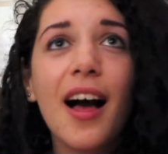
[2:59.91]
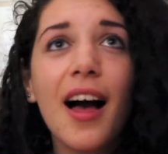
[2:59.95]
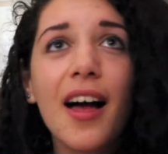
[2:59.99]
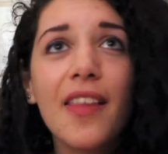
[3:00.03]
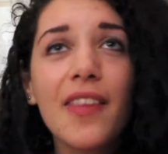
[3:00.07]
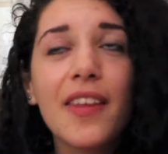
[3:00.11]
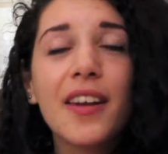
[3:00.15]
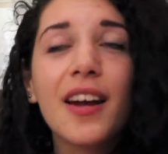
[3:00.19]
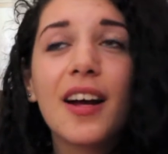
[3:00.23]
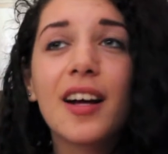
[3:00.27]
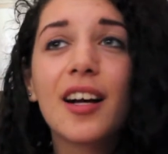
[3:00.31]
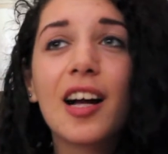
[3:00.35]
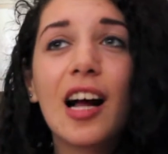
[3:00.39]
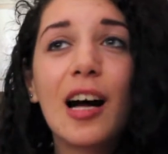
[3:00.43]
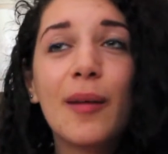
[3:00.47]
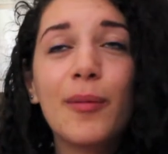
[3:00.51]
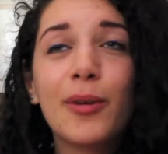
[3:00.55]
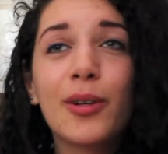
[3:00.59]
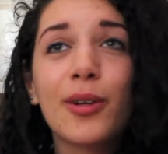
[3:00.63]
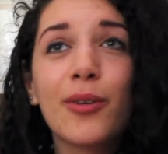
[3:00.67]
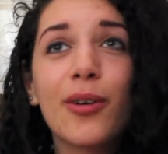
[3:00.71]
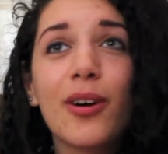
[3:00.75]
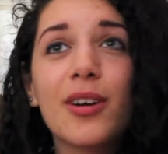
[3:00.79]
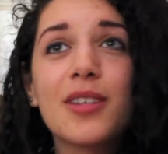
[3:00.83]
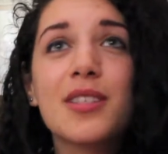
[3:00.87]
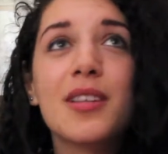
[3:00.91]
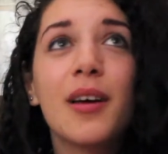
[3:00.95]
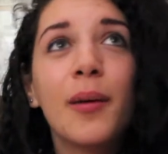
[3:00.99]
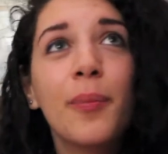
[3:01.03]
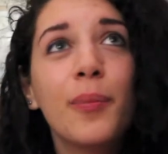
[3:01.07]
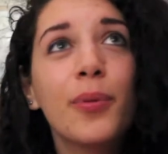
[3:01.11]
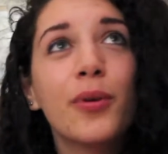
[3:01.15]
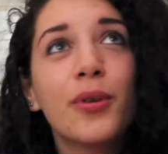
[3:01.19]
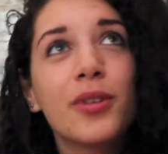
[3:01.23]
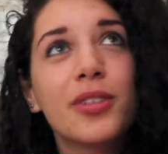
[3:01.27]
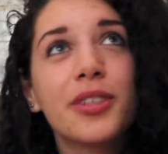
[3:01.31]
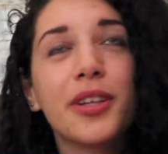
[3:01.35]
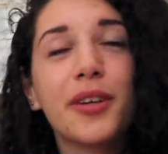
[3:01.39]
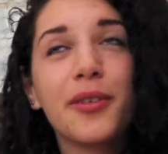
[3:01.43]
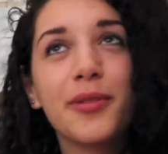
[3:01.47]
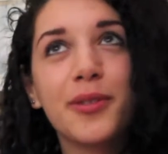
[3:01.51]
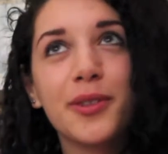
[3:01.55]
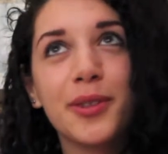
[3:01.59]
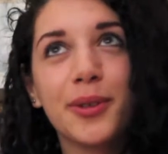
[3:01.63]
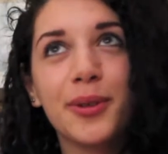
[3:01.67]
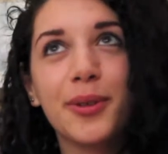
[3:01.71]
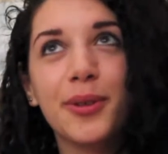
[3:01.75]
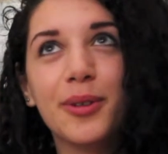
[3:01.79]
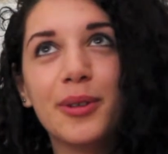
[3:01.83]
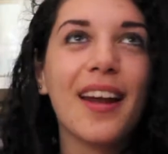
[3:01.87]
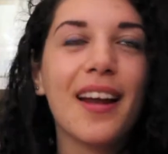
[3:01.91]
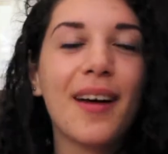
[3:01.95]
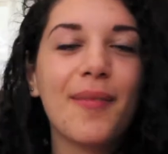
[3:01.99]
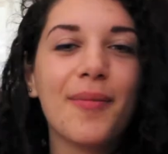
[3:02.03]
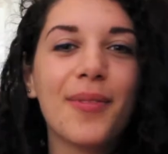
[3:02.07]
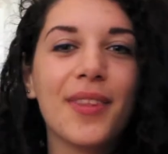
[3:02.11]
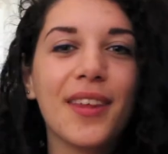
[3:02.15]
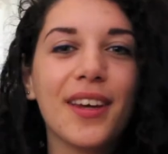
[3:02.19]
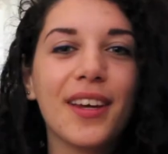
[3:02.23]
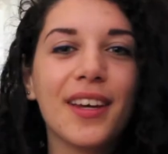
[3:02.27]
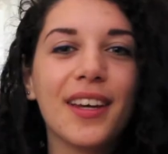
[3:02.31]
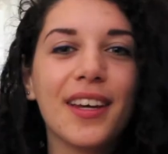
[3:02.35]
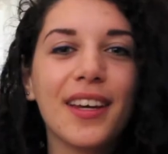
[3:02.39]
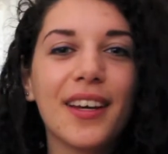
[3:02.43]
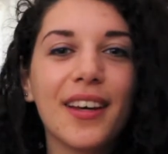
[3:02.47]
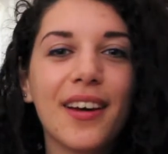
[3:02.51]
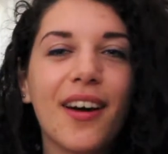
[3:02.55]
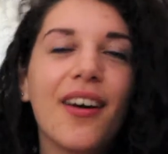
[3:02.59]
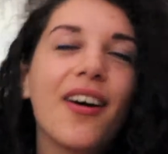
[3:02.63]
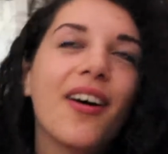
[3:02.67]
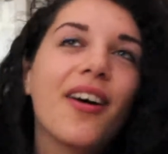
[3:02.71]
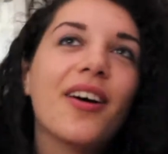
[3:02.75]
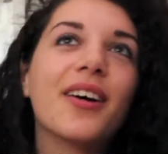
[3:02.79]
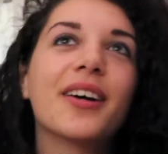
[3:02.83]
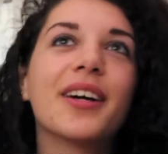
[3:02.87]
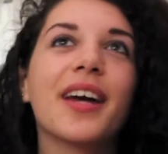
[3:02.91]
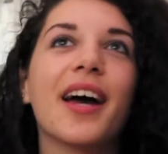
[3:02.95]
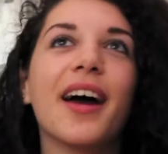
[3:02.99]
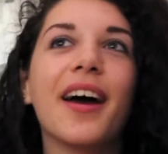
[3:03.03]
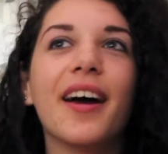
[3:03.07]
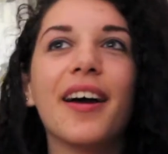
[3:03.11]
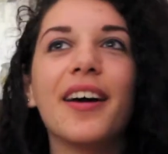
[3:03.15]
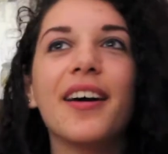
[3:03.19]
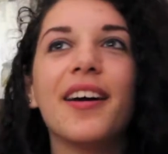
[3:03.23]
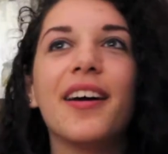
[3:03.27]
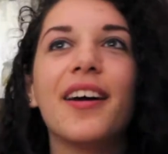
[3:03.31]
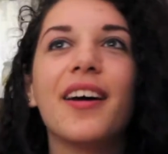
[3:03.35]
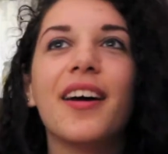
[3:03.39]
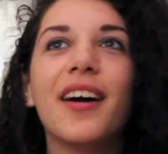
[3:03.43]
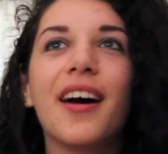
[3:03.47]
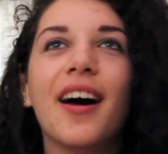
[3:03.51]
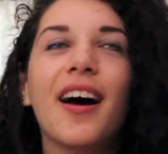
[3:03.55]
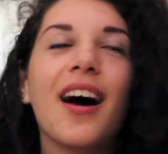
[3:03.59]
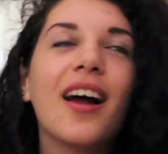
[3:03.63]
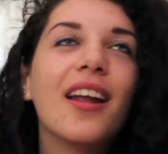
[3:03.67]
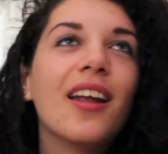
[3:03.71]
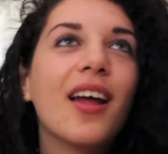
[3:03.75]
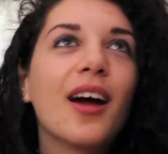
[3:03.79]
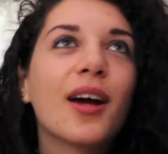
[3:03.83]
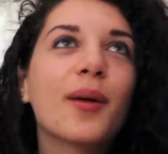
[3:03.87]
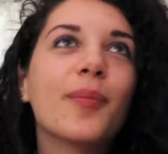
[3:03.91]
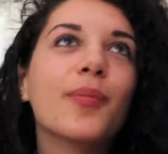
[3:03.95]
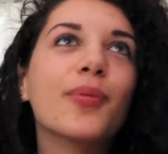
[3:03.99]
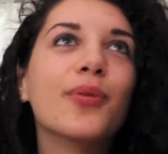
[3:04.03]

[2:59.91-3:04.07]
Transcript: And then I come across a bookshelf tour. I'm thinking, oh, okay, I like